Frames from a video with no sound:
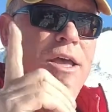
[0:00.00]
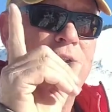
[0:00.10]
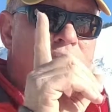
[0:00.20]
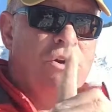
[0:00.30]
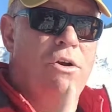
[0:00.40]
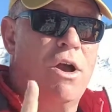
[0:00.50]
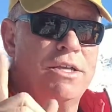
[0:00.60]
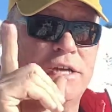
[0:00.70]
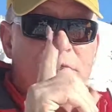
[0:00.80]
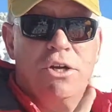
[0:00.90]
your
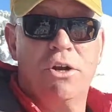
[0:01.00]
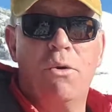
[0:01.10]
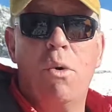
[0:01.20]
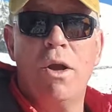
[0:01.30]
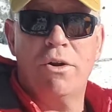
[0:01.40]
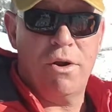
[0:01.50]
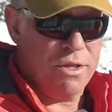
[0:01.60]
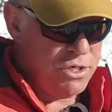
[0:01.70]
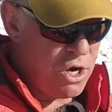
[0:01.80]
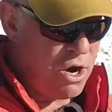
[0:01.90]
crosshairs are going to wander on
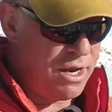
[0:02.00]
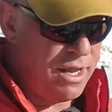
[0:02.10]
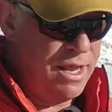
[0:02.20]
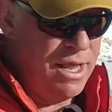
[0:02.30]
the target.